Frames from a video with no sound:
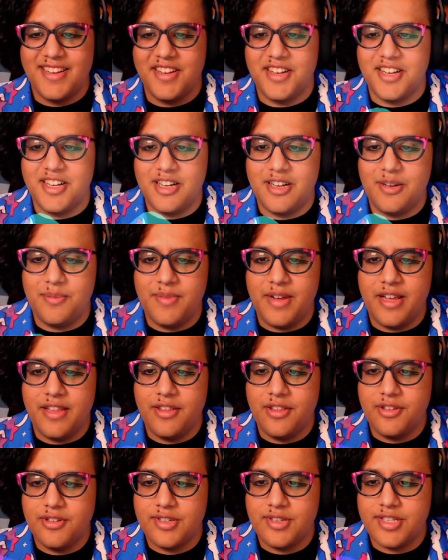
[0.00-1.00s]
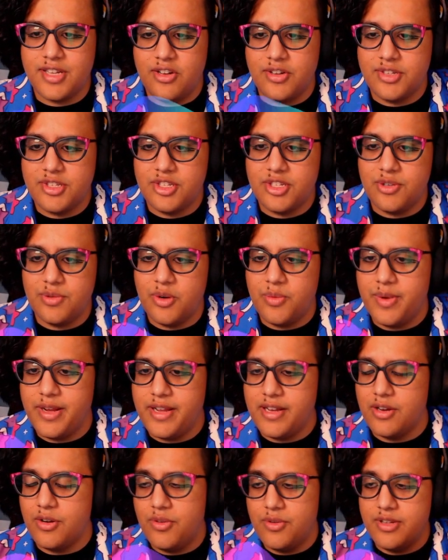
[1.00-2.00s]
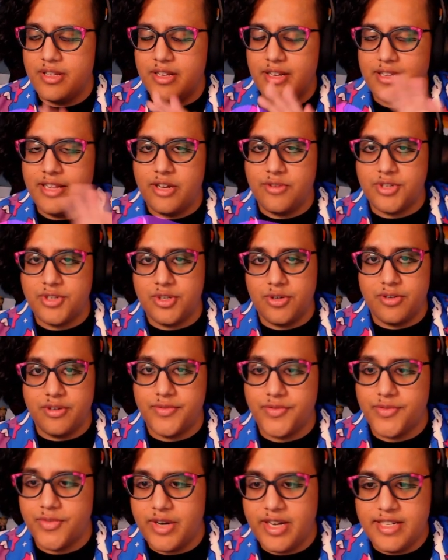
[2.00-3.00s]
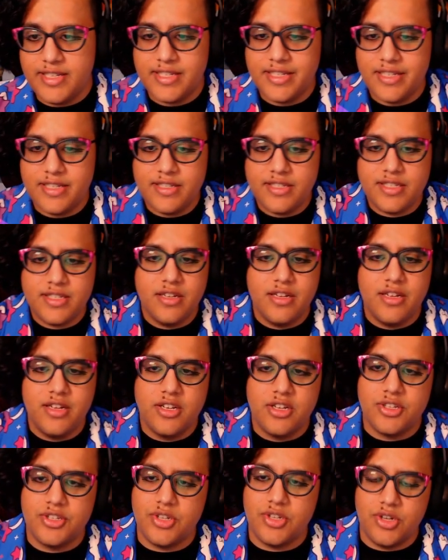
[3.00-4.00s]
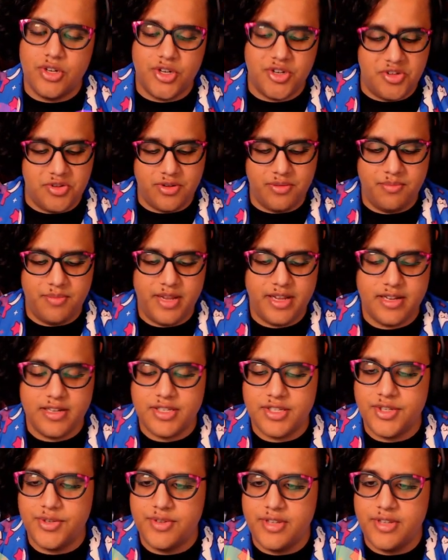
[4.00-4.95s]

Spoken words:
then there's also a way to only allow certain phrases, so you can make it so